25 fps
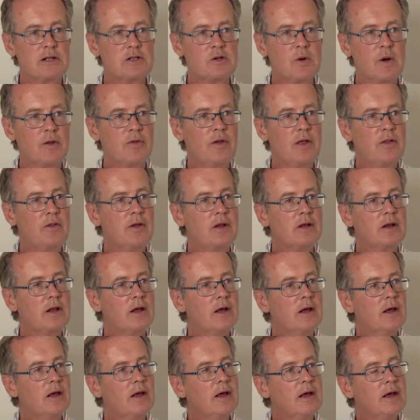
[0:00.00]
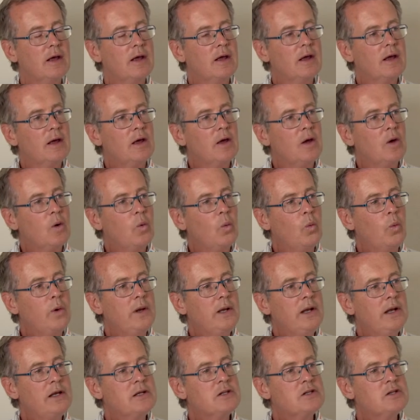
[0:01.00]
So I think that we
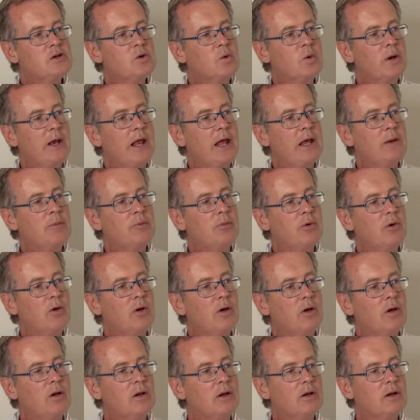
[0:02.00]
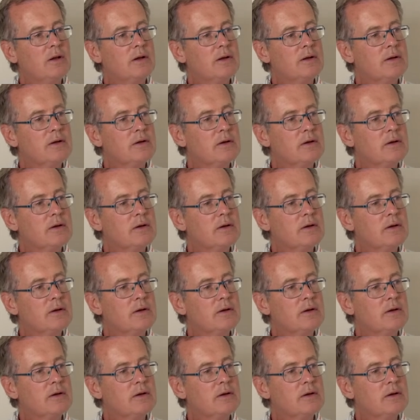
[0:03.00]
need to enable